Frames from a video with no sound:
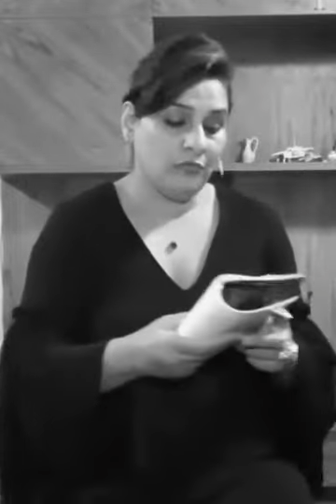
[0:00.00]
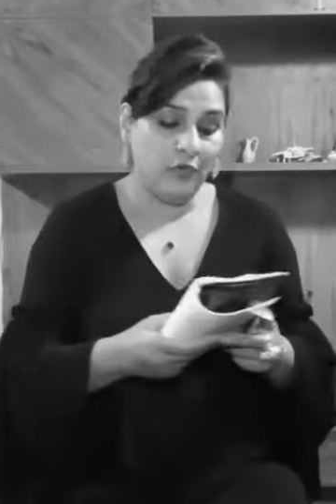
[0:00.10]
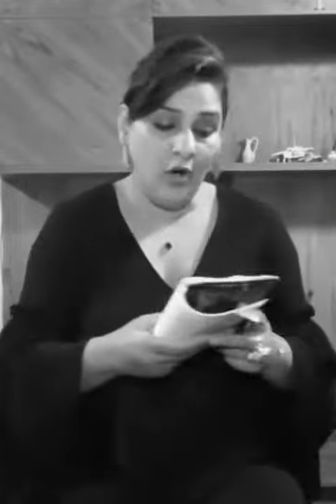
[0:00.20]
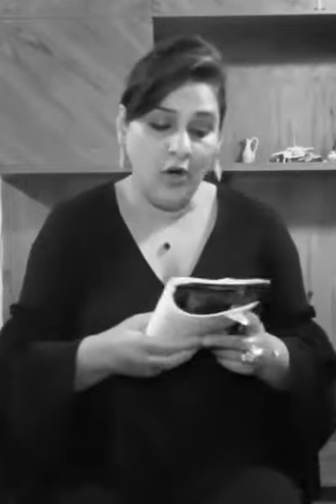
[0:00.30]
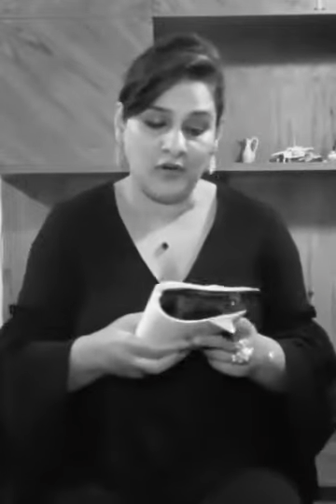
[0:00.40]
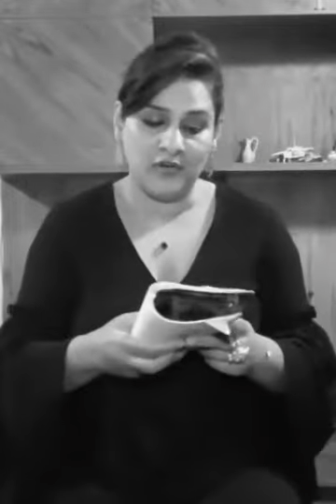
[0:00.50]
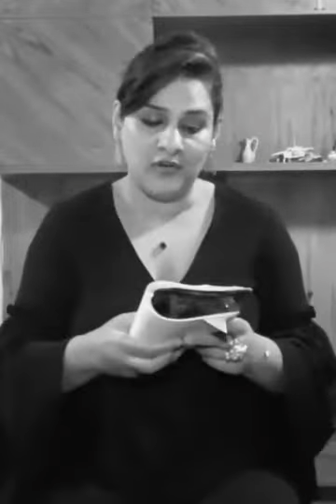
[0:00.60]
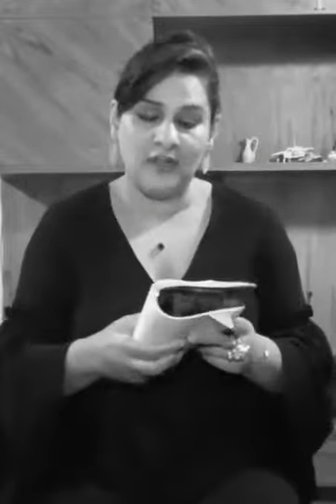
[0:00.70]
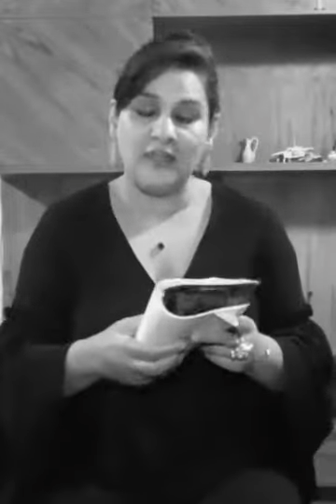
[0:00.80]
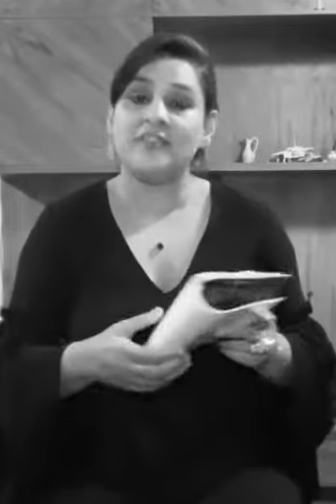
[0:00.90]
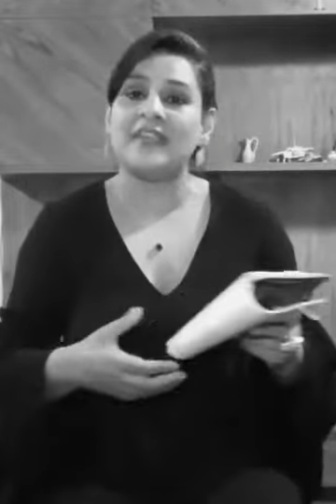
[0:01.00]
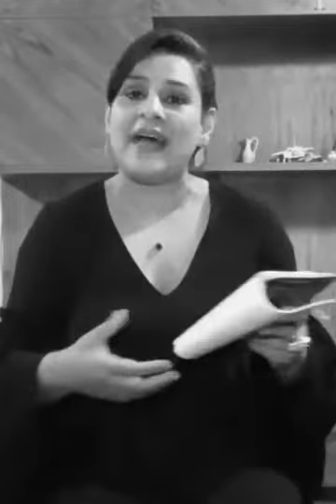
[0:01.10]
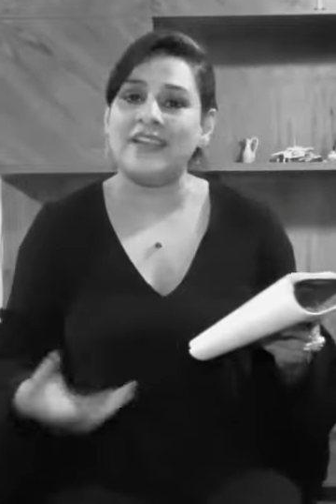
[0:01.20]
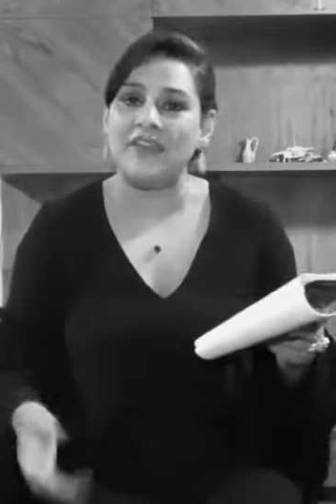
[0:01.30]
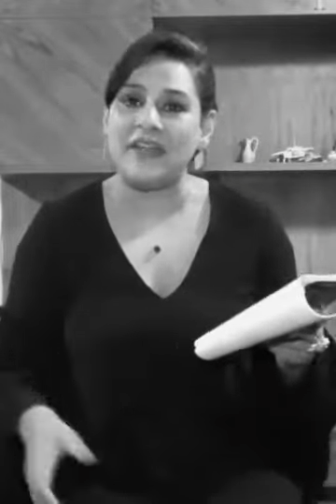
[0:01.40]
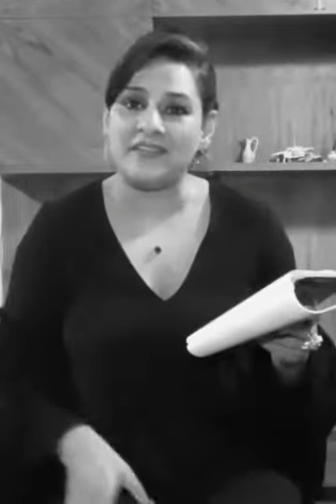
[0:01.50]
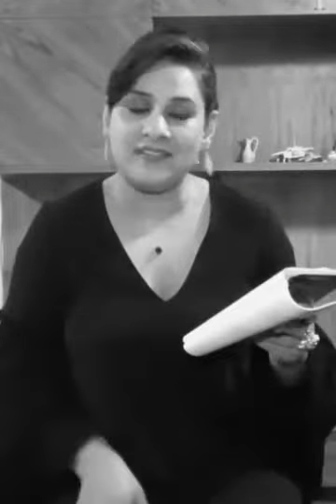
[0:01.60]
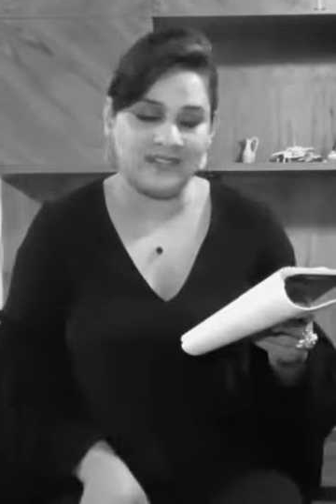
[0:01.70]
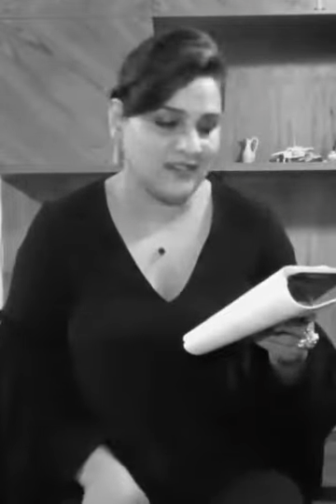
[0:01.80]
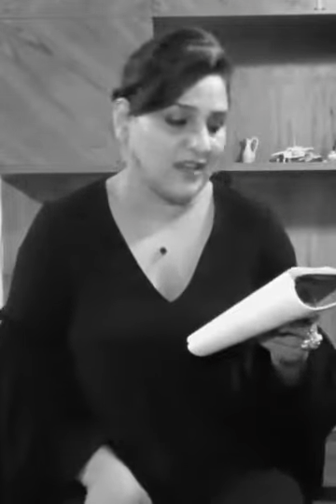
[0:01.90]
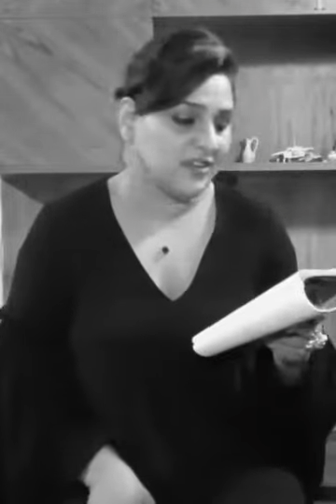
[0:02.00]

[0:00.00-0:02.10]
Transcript: War salivates,